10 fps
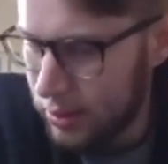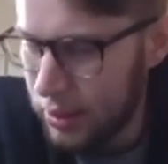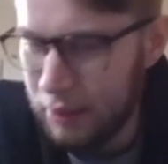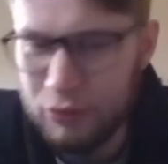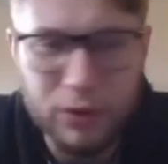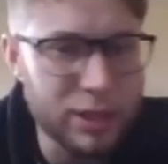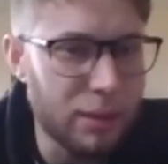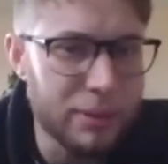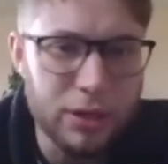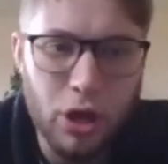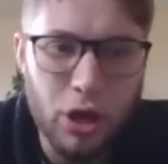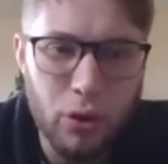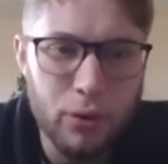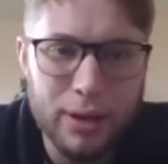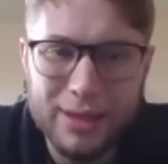If you can let me
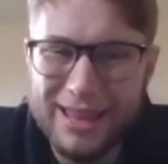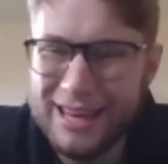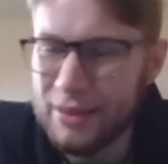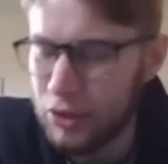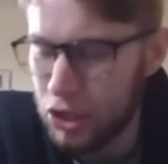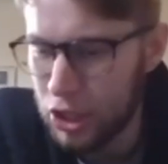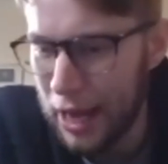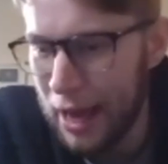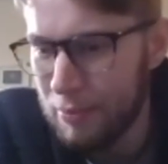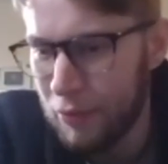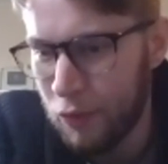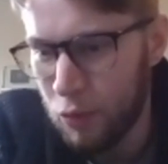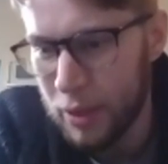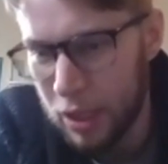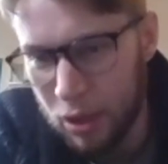know in the chat before
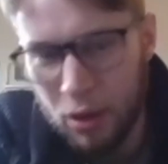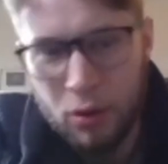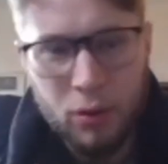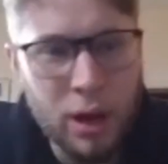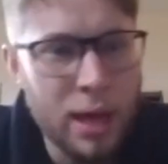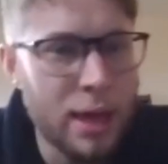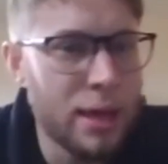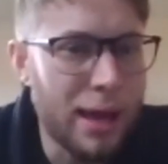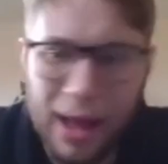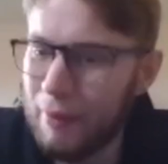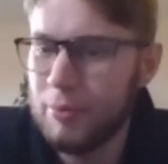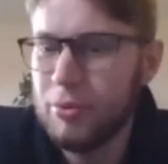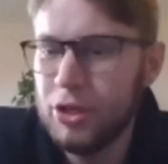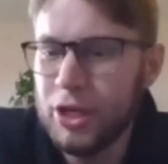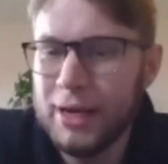we go, I would
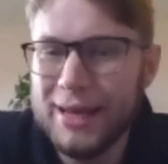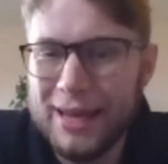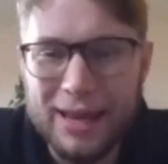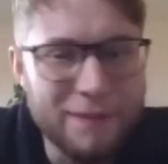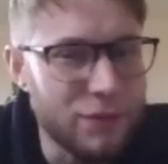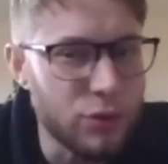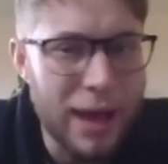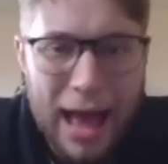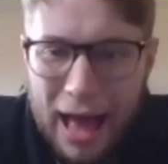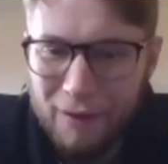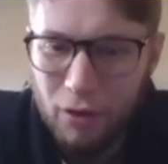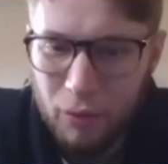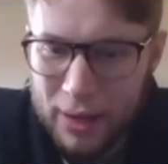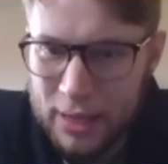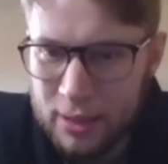appreciate it. If you have
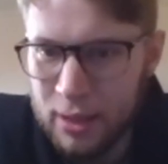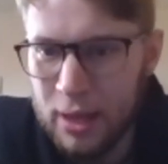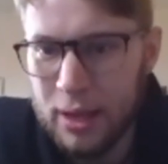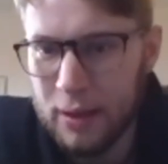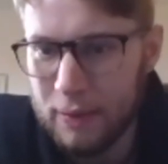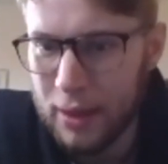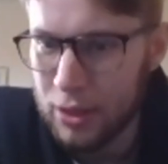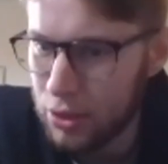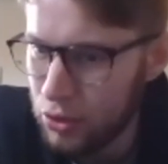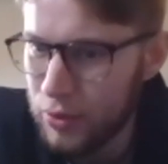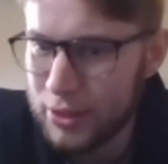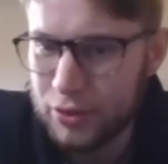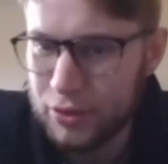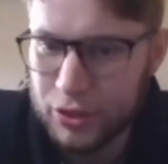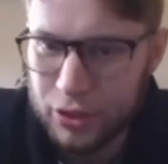already, then you guys are
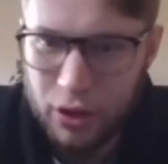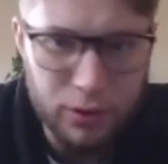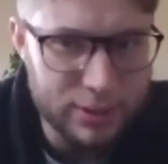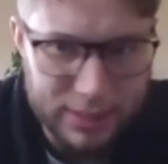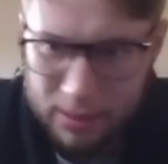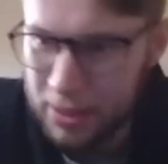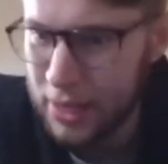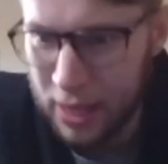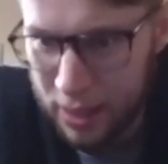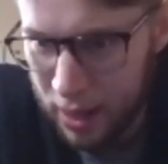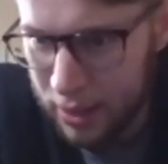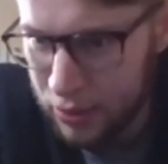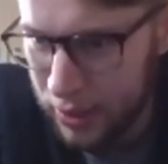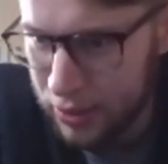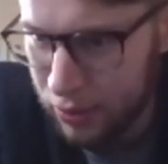good to go. Sammy and Ayana,
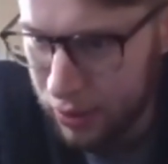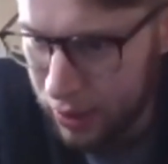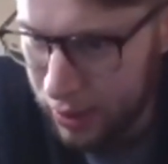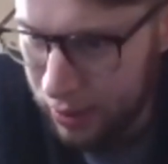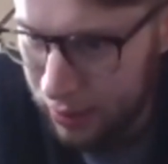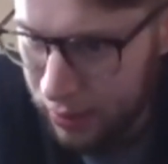you guys are good.